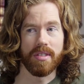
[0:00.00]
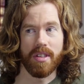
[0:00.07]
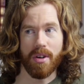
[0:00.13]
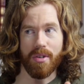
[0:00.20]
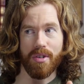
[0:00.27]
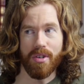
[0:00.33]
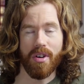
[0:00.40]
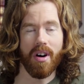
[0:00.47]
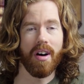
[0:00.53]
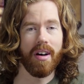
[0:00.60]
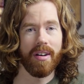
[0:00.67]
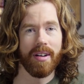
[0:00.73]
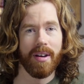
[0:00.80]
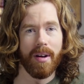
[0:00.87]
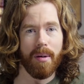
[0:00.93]
They're
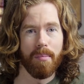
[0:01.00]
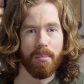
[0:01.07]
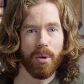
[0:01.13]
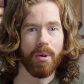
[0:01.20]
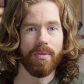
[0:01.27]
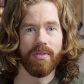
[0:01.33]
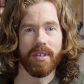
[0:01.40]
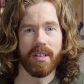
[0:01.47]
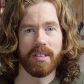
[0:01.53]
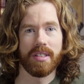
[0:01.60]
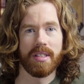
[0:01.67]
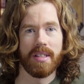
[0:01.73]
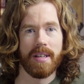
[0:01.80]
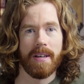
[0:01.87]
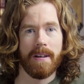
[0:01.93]
not perfect.